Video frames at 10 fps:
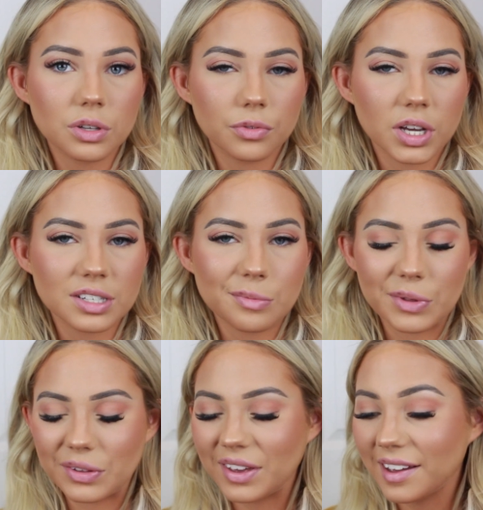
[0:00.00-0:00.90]
So if you guys have
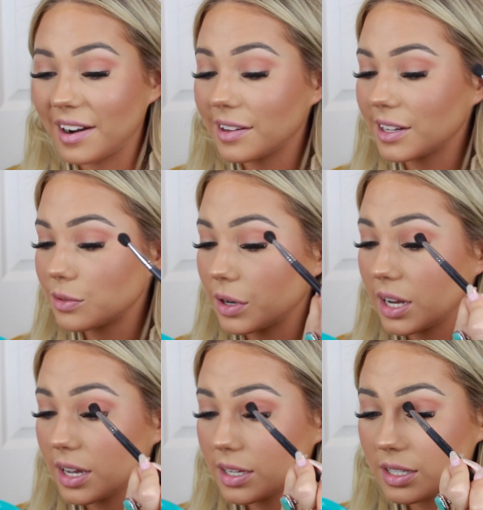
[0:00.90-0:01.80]
been looking at it, that's what
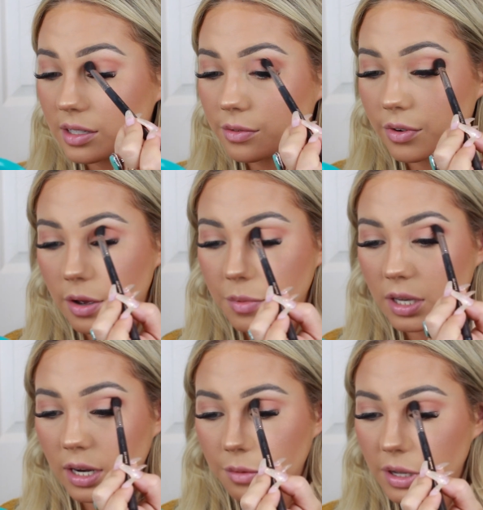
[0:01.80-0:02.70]
it is. It is from
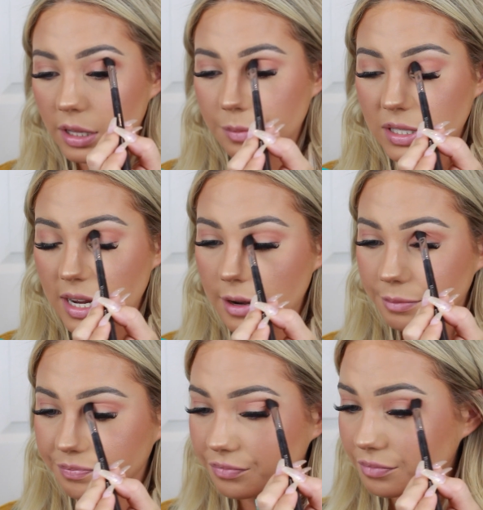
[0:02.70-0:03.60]
getting my lips done.